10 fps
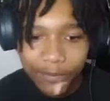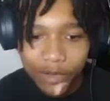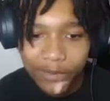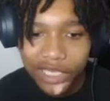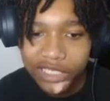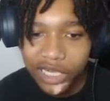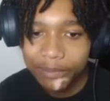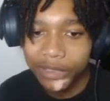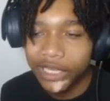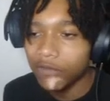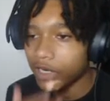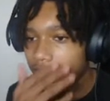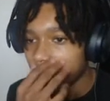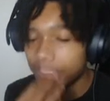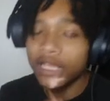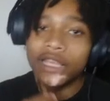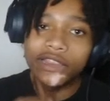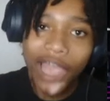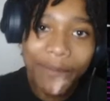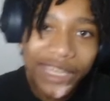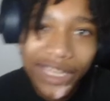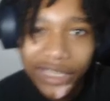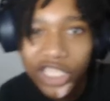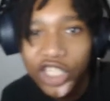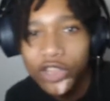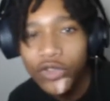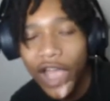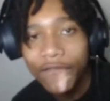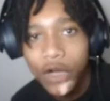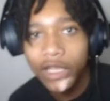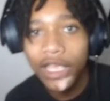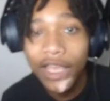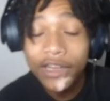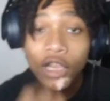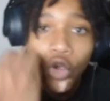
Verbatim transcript: up on me instead of playing with a nigga. Let me get this shit through y'all fucking head.